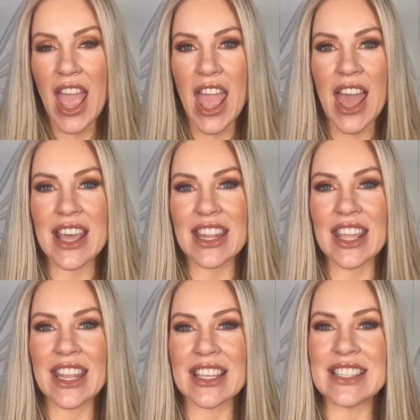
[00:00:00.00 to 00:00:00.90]
and
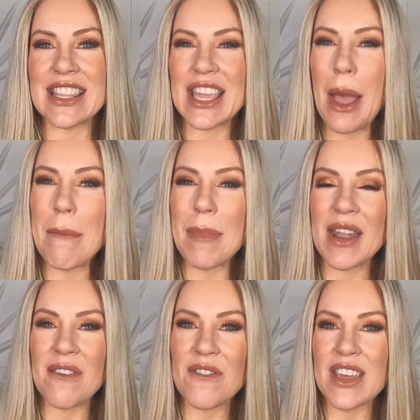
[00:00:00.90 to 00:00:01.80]
it is the
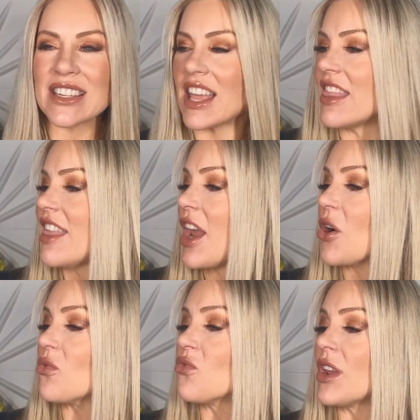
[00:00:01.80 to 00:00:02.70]
Benefit
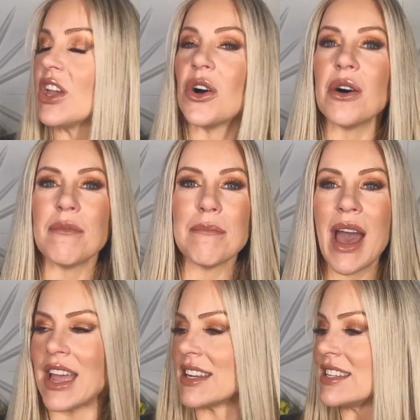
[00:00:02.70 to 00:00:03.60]
Their Real
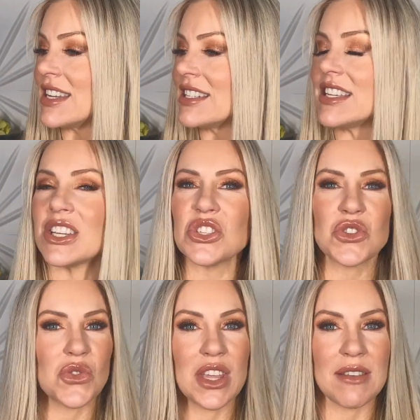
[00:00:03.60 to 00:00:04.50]
Magnet
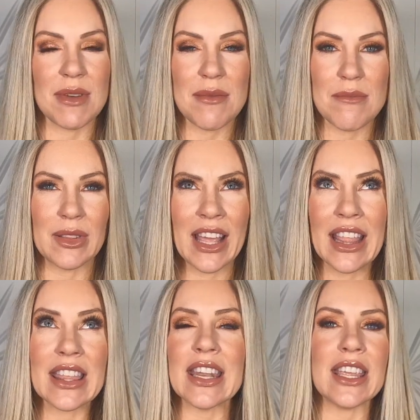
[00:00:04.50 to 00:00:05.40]
Extreme
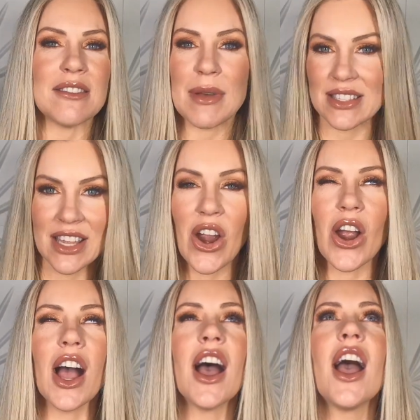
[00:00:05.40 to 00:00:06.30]
Lengthening
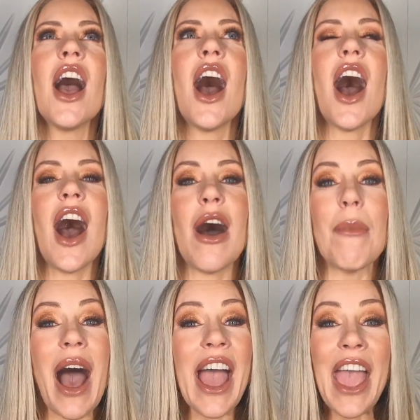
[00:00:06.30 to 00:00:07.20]
Mascara.
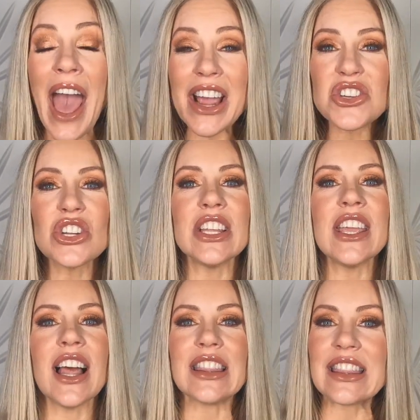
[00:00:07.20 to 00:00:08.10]
I
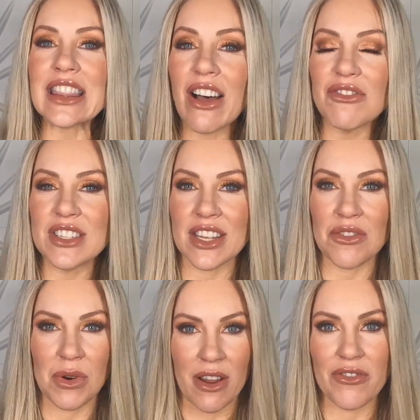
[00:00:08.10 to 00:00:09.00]
actually loved
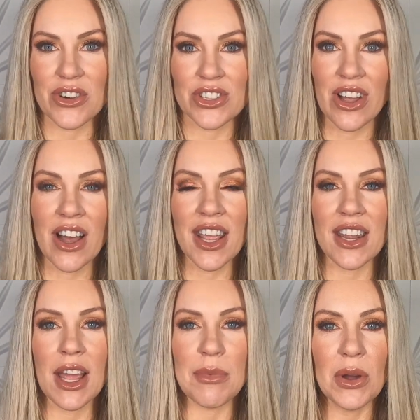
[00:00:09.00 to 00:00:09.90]
it when I first got
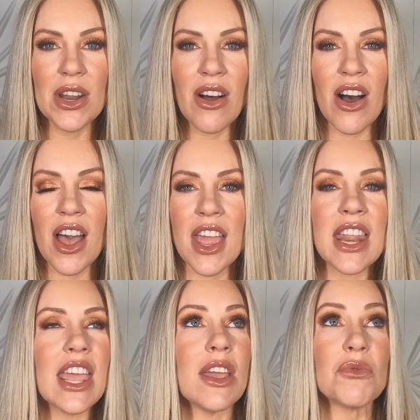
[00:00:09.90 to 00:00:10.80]
it. I put it
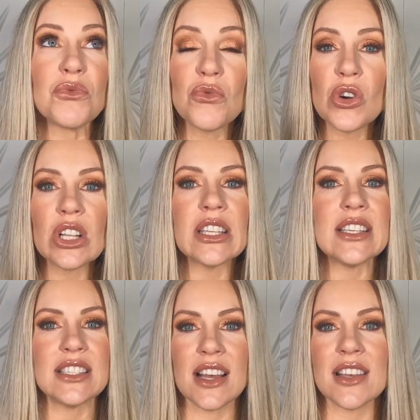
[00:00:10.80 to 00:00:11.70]
on, it
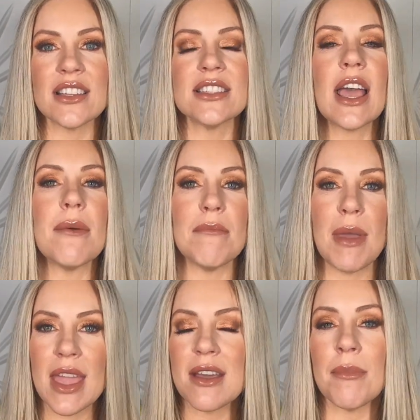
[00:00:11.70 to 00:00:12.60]
really does
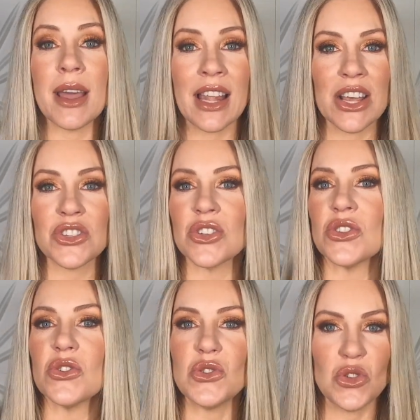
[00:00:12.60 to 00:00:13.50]
make my
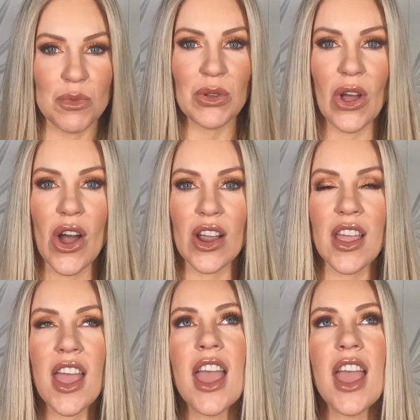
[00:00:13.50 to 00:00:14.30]
lashes super long.